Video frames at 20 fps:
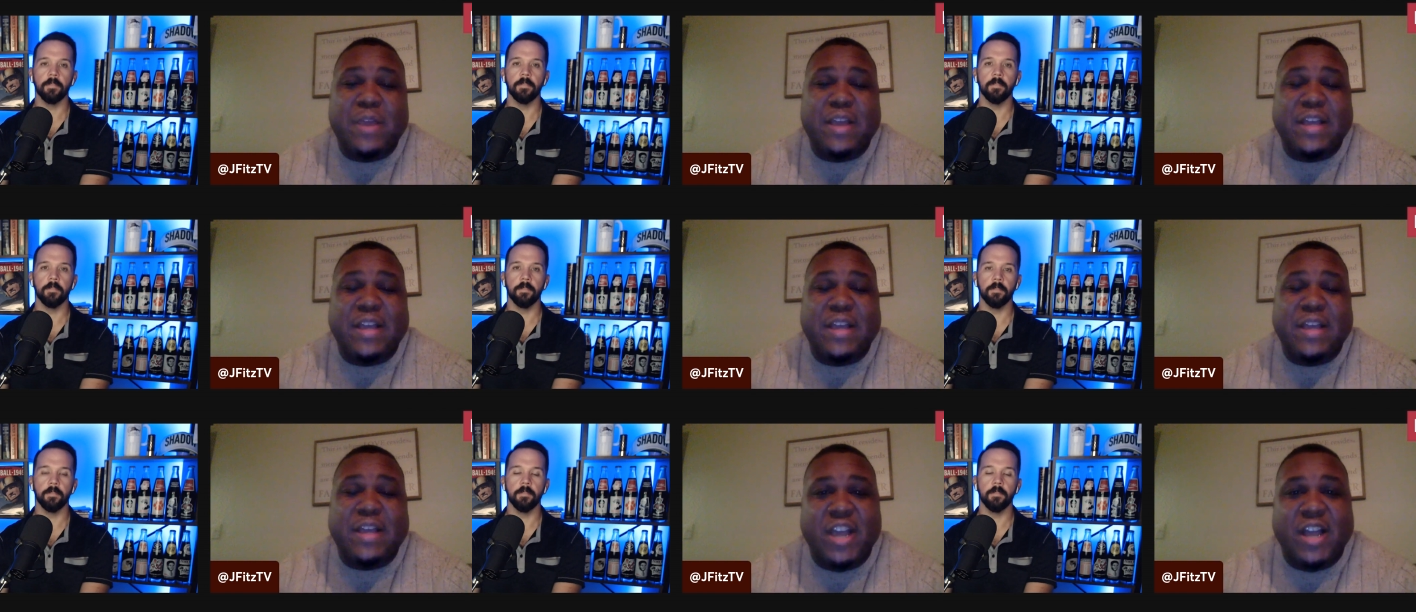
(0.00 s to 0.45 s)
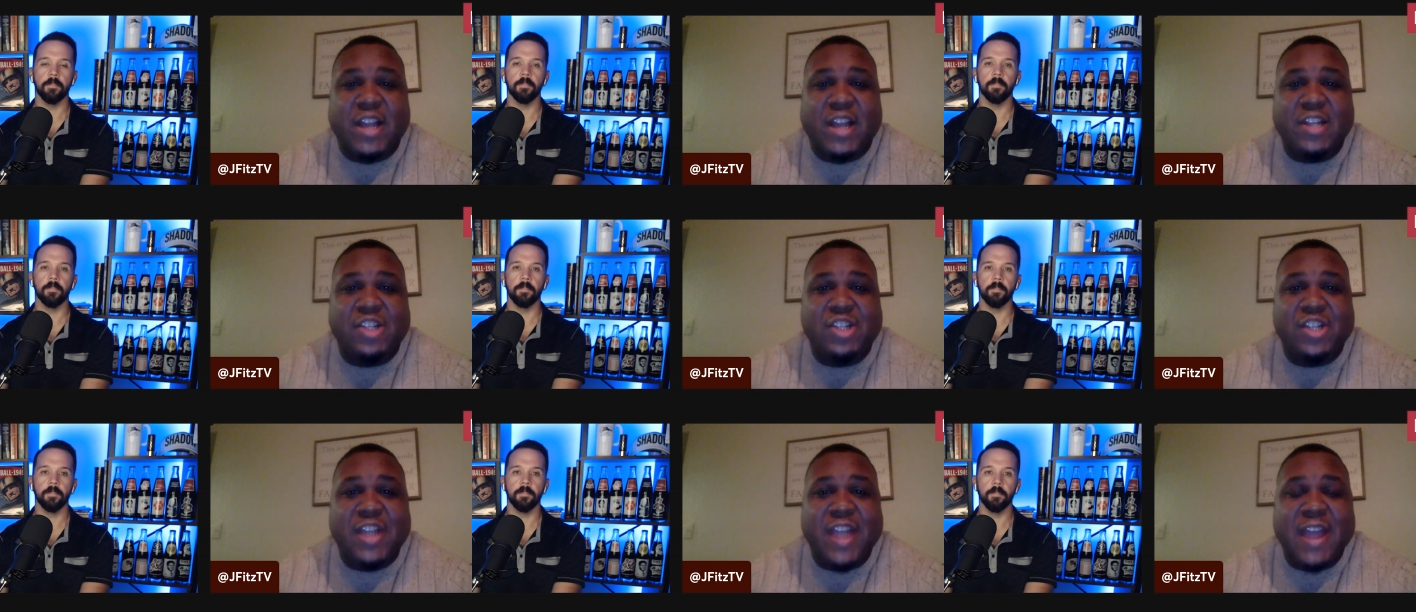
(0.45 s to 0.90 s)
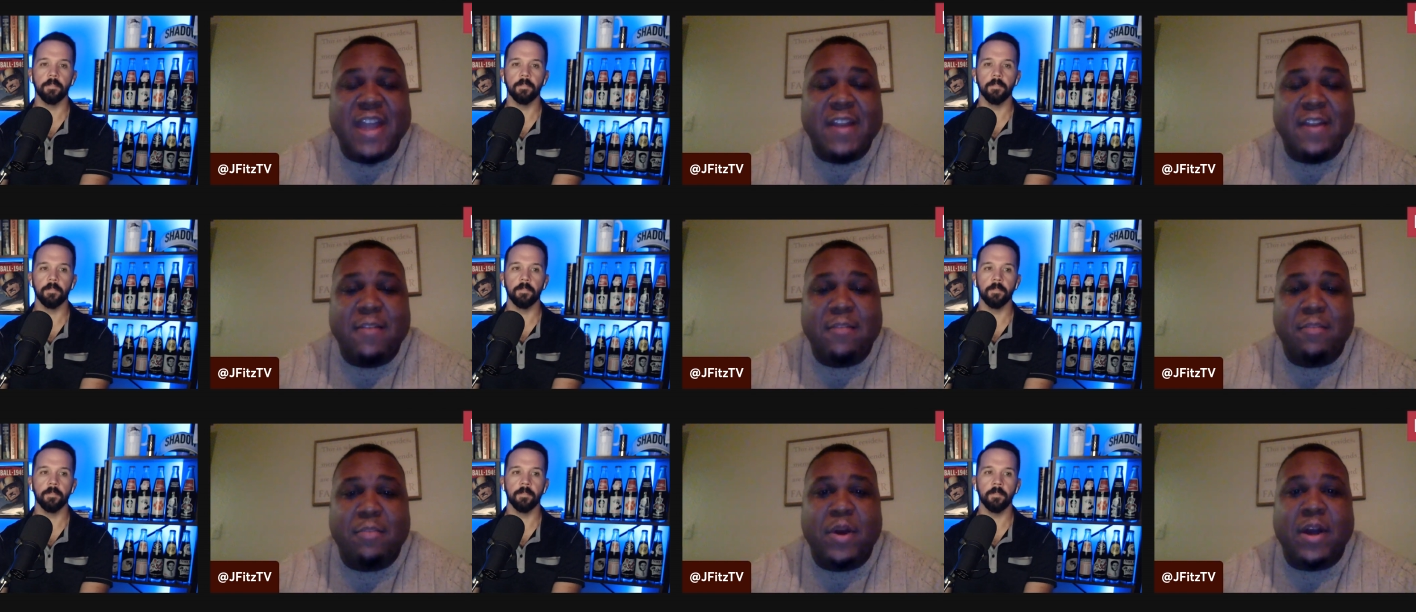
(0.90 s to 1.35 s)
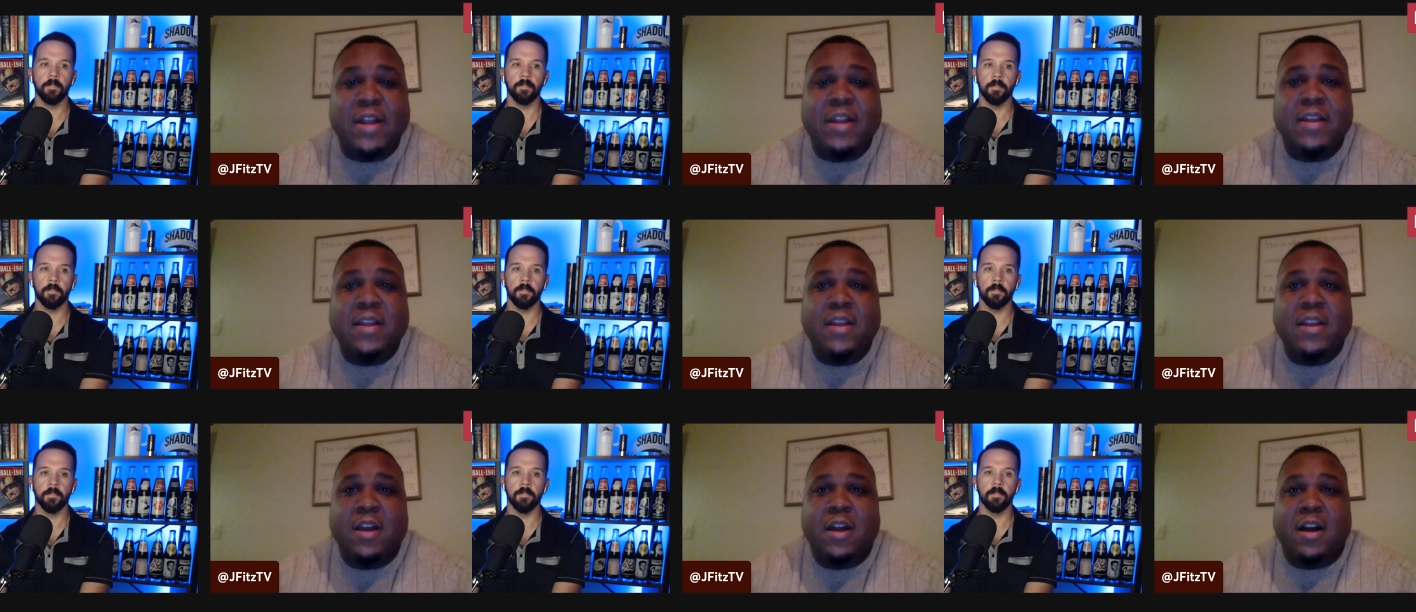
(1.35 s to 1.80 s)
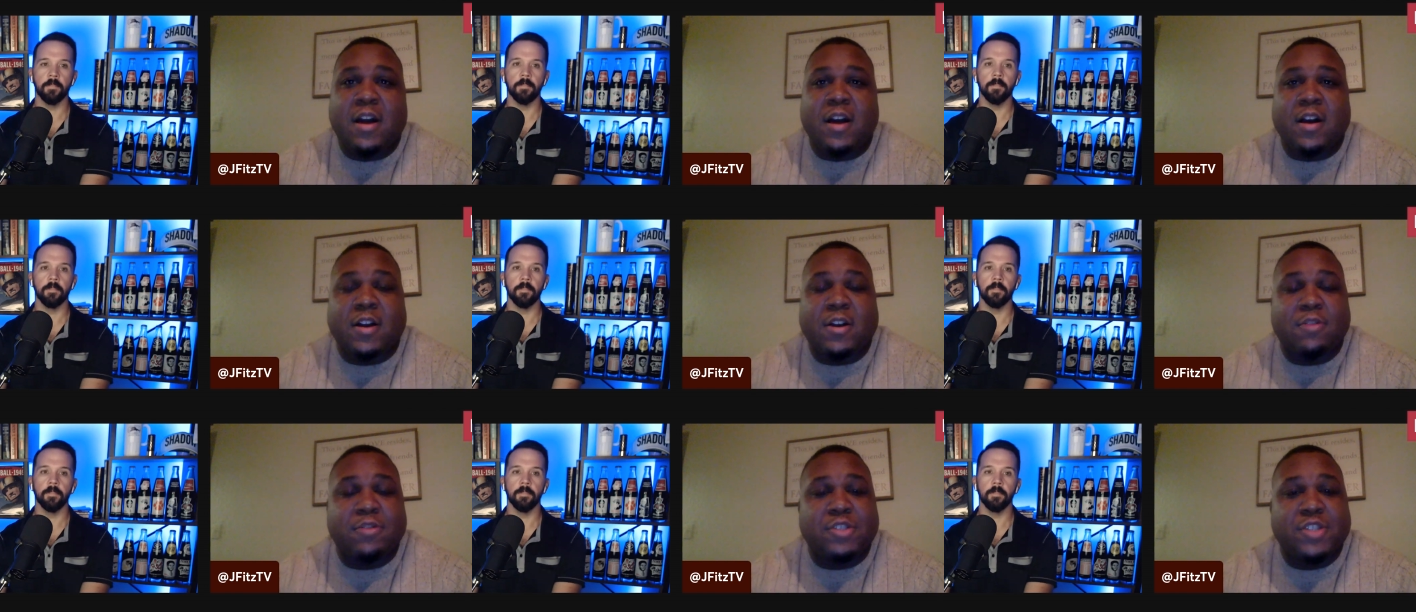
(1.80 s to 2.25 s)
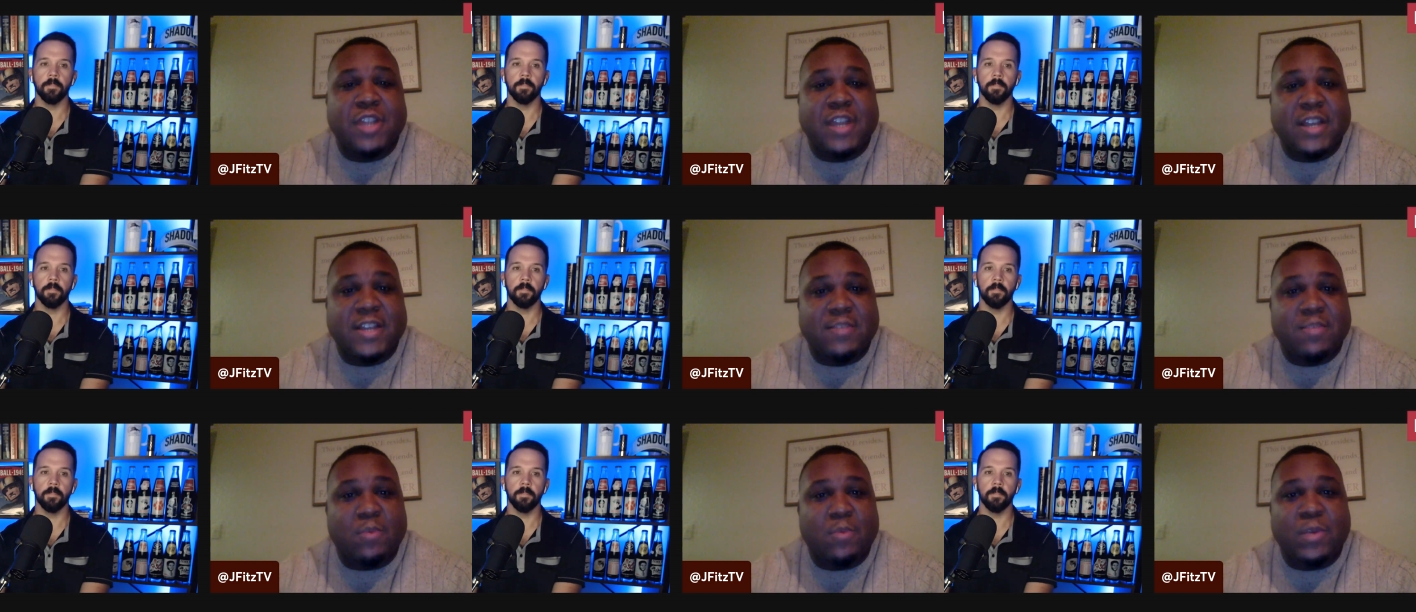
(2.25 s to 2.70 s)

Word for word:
Speaker 1: big challenge yet. But Coach Des,